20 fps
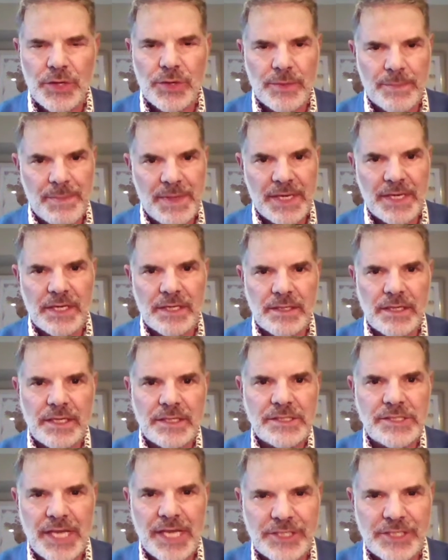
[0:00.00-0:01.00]
be
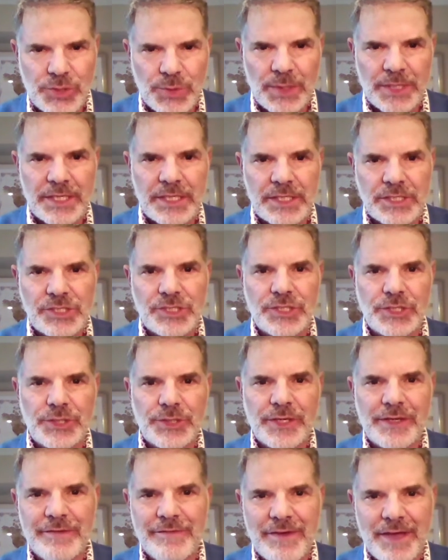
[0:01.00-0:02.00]
sexually
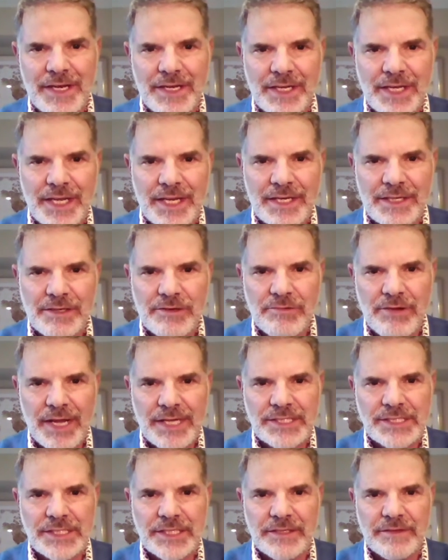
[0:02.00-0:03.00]
assertive and
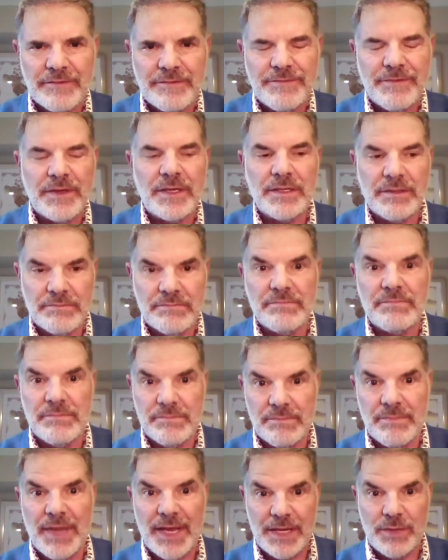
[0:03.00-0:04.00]
aggressive, and
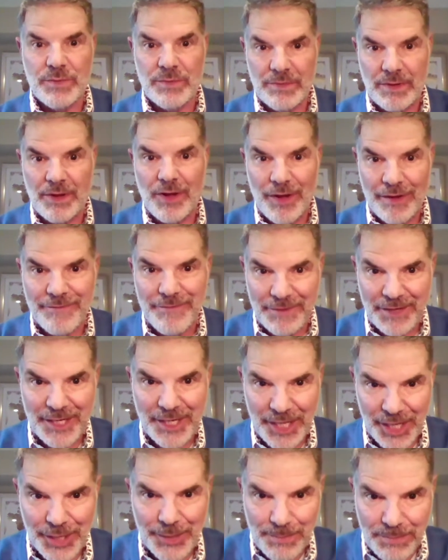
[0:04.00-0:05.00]
many
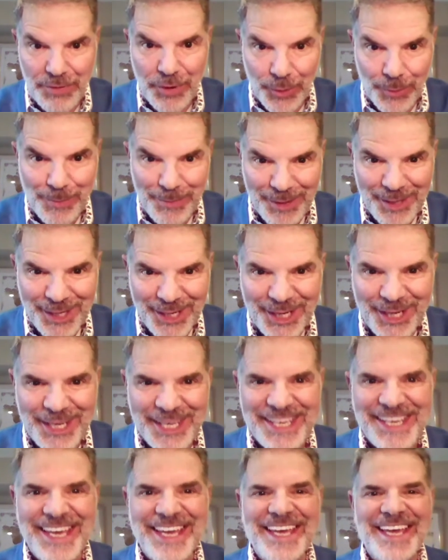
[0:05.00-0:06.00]
often
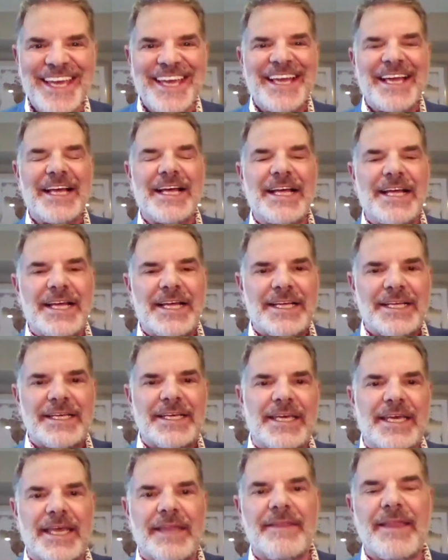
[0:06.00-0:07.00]
inappropriately.
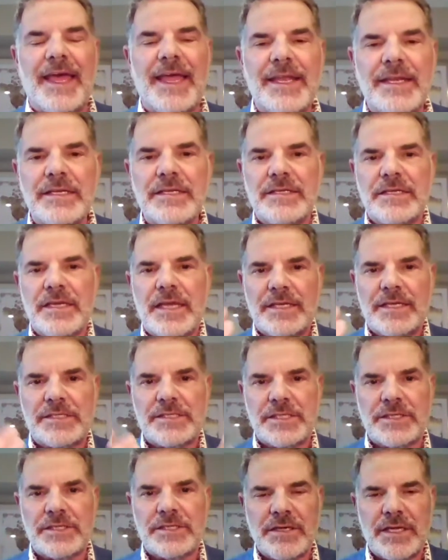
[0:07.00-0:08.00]
And then at
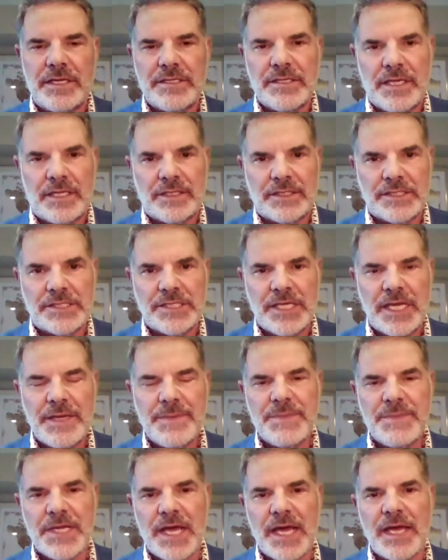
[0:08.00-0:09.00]
the
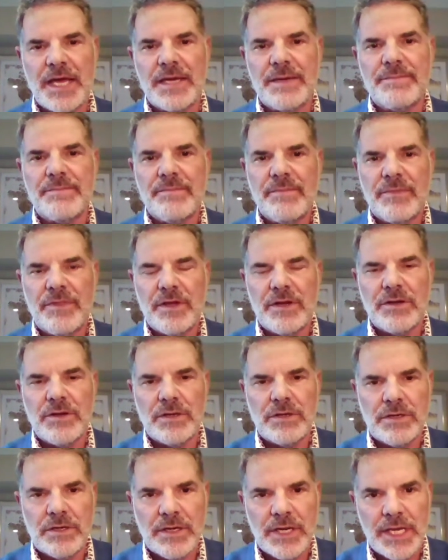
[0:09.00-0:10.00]
same time, they're
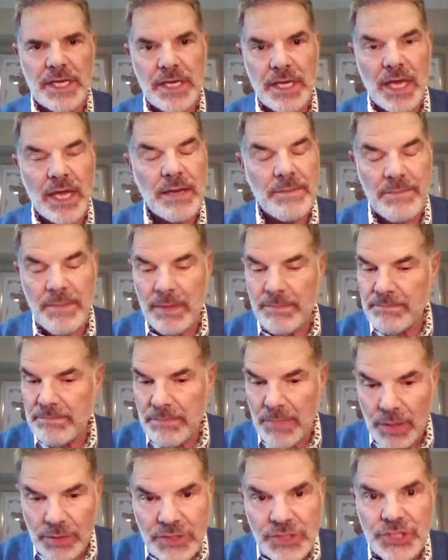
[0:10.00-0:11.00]
learning, and
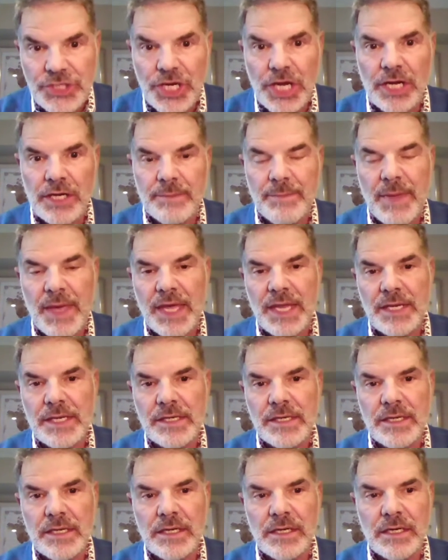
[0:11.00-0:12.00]
most young men
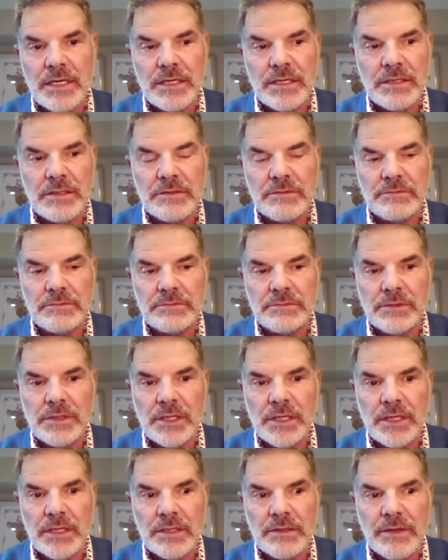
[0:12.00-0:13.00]

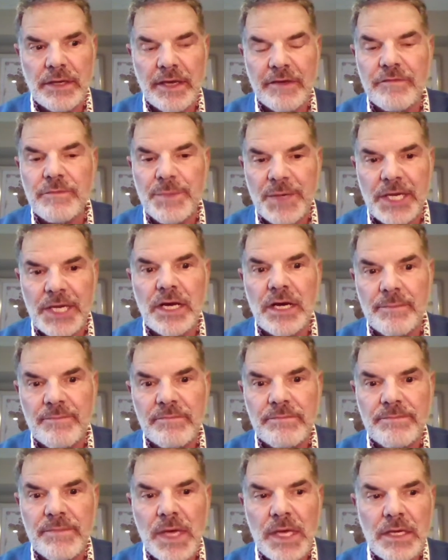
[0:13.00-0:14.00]
have
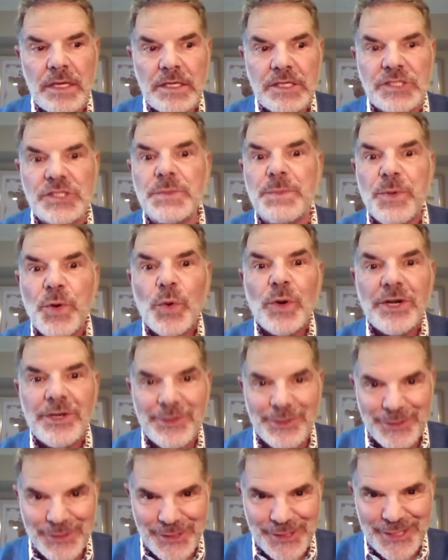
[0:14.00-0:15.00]
become
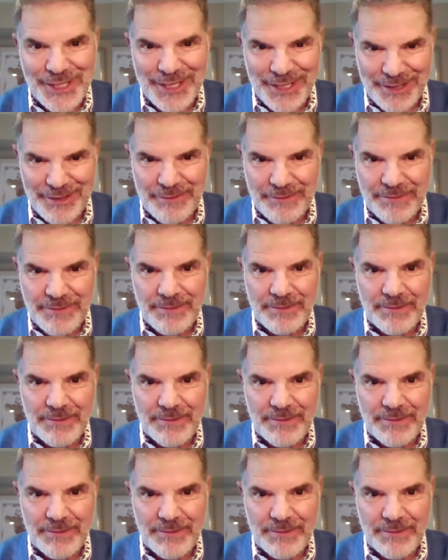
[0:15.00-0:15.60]
supporters of